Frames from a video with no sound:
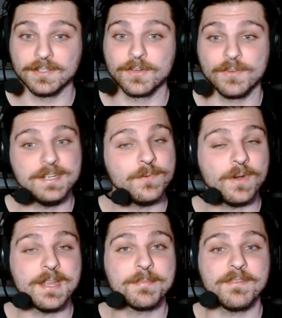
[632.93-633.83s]
green and
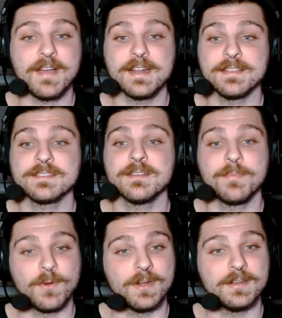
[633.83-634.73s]
white providing the
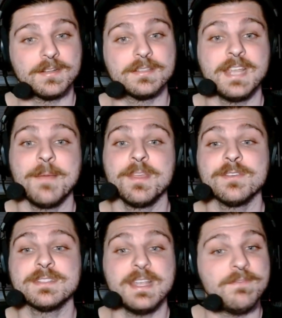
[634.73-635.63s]
support.
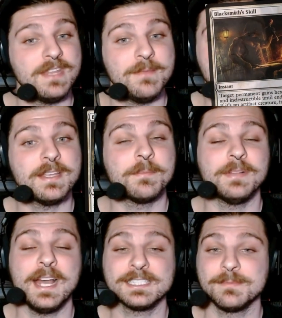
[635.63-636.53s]
Tamiyo's Safekeeping and
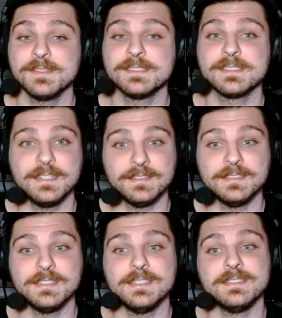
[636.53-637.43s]
Blacksmith's
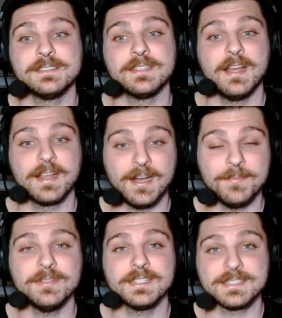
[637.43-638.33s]
Skill is a
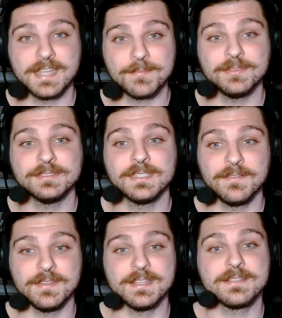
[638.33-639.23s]
couple examples
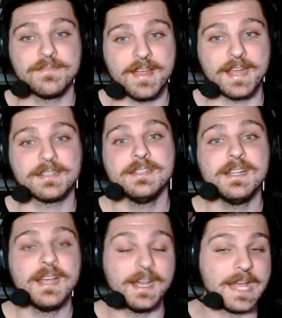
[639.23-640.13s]
of this effect,
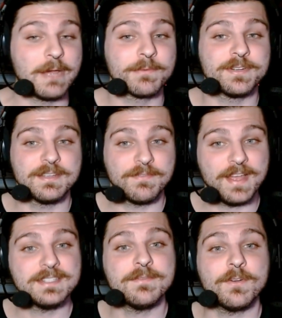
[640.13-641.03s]
allowing for
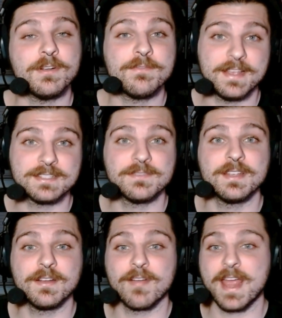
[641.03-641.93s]
defensive or offensive
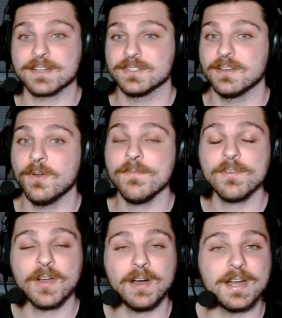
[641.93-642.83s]
interaction.
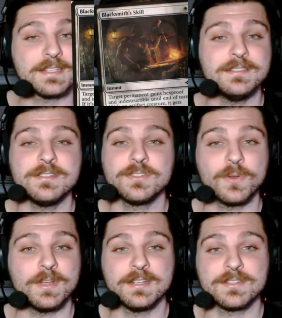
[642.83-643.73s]
Overall, I still
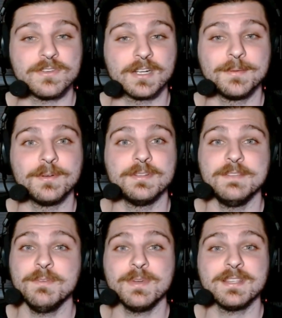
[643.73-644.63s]
enjoy Indestructible, and
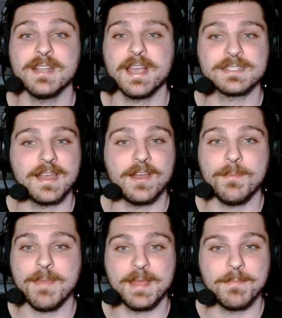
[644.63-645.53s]
even with an exile
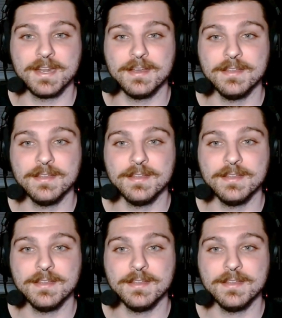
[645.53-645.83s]
meta